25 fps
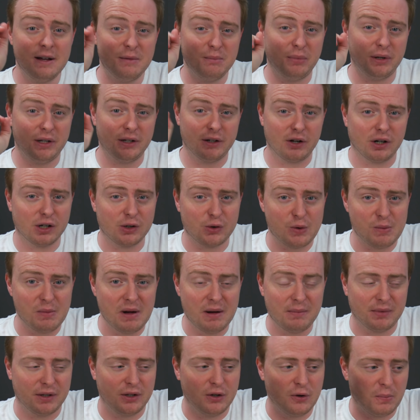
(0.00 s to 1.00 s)
But you got to
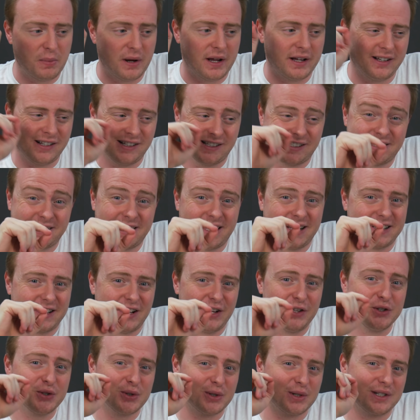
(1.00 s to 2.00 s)
remember, you're paying
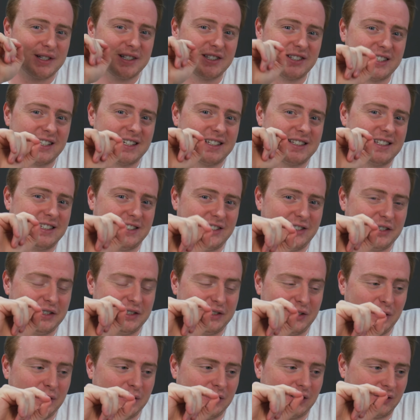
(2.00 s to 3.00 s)

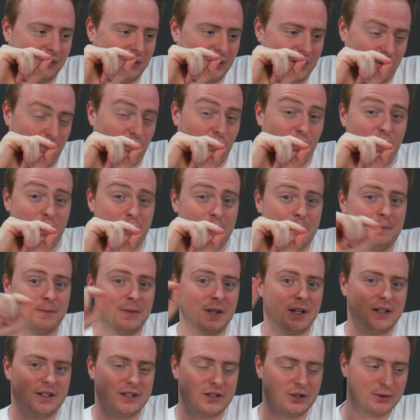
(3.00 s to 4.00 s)
$669 for this phone.
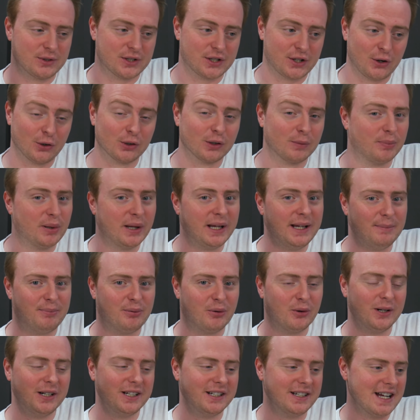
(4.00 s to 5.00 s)
So it's got to be
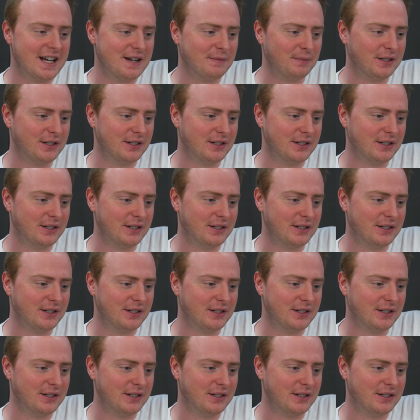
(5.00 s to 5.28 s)
pretty damn